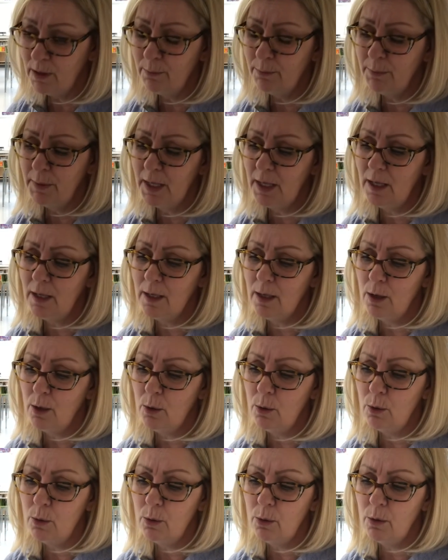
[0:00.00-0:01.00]
be
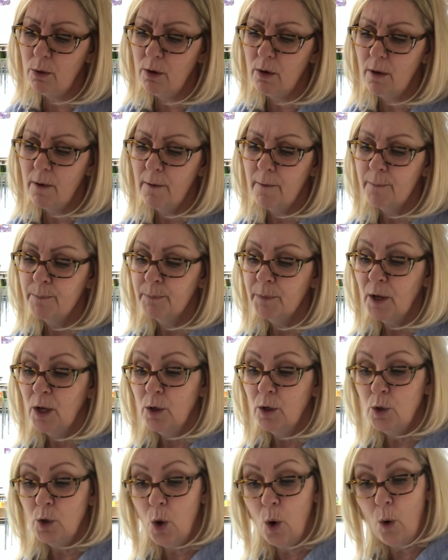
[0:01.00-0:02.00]
you?
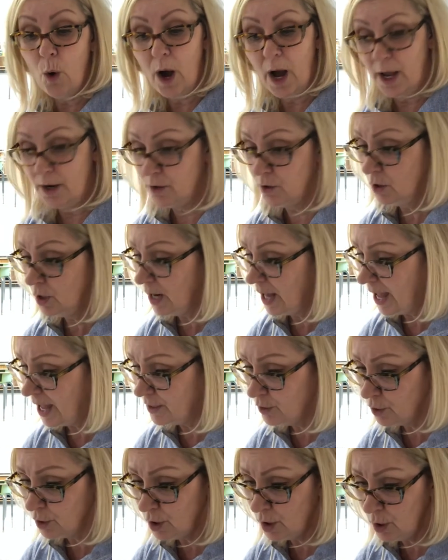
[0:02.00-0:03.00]
No
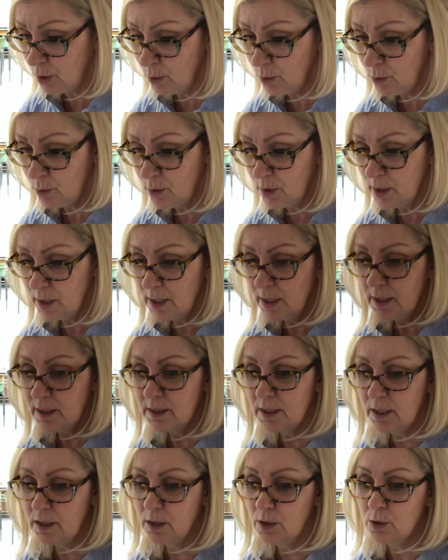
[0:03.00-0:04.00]
Underlander you?
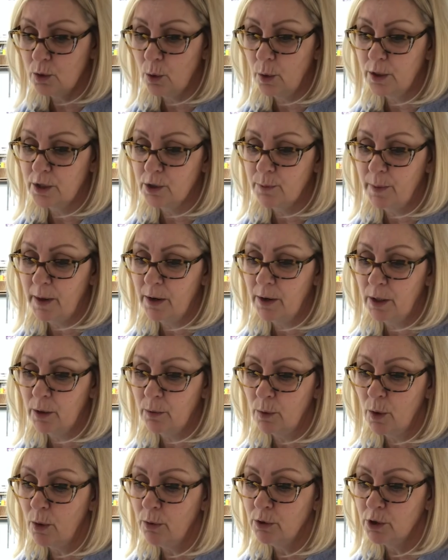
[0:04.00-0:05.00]
Said the torch-bearing
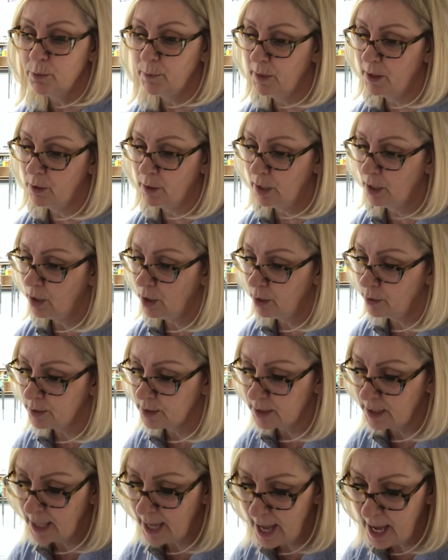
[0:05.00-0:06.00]
roach, peering
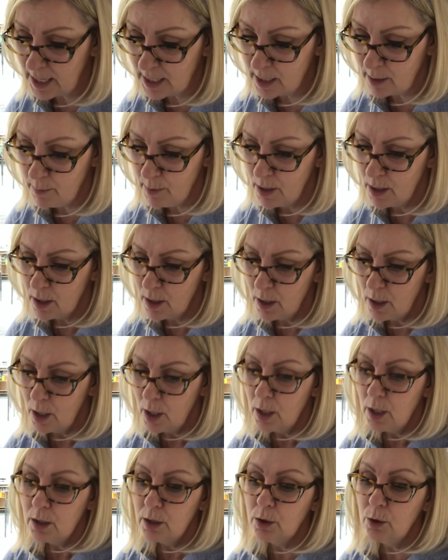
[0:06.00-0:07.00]
closely at him.
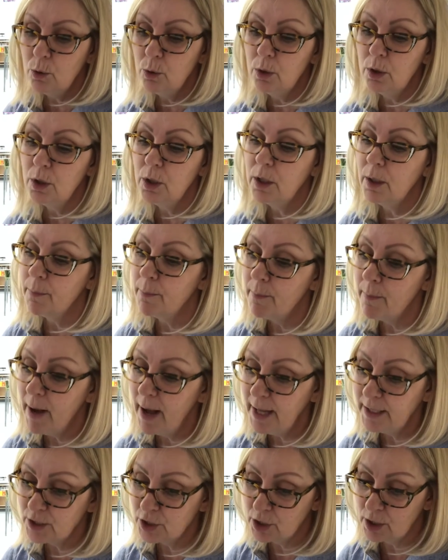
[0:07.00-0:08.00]
You look
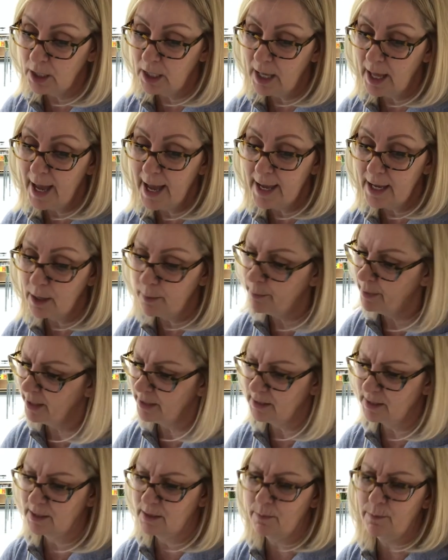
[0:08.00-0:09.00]
much like,
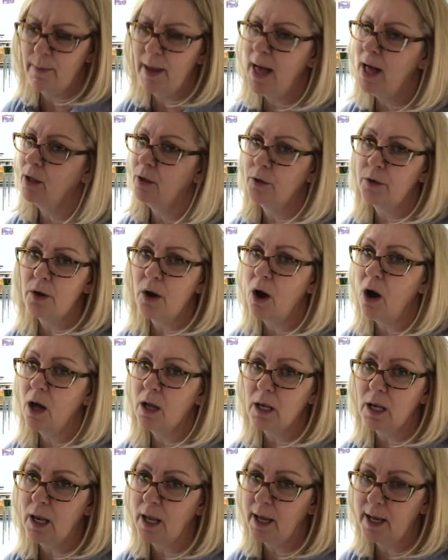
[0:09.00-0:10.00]
but smell
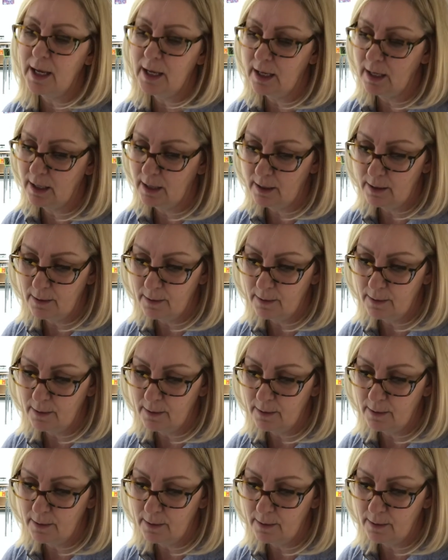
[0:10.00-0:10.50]
not like.